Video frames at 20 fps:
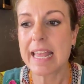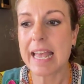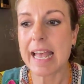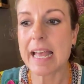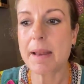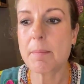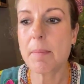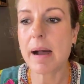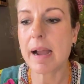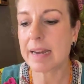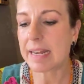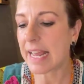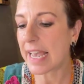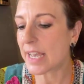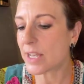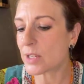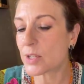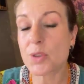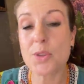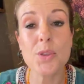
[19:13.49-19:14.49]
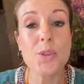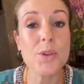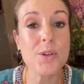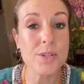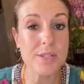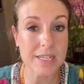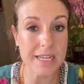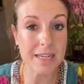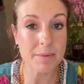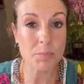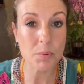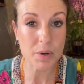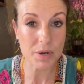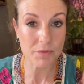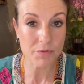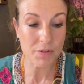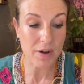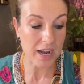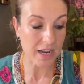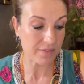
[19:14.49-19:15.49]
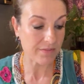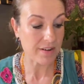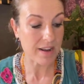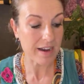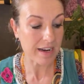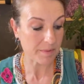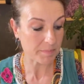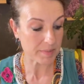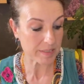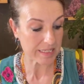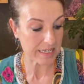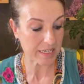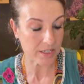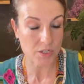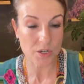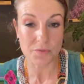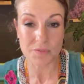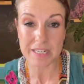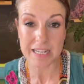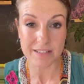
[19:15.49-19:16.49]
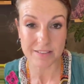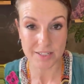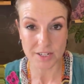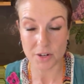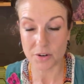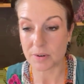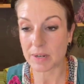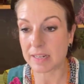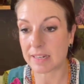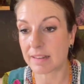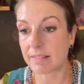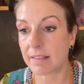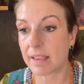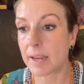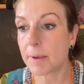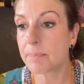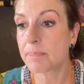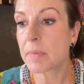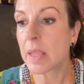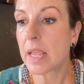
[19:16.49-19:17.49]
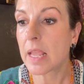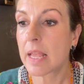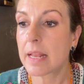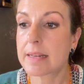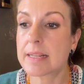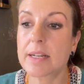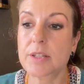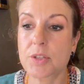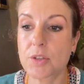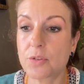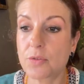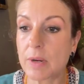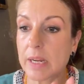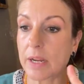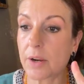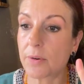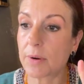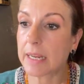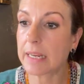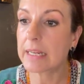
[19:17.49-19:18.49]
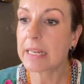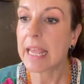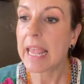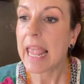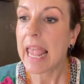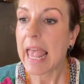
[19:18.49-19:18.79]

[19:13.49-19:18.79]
And mine has 13.59% of Delta-carene in there, Delta-3-carene.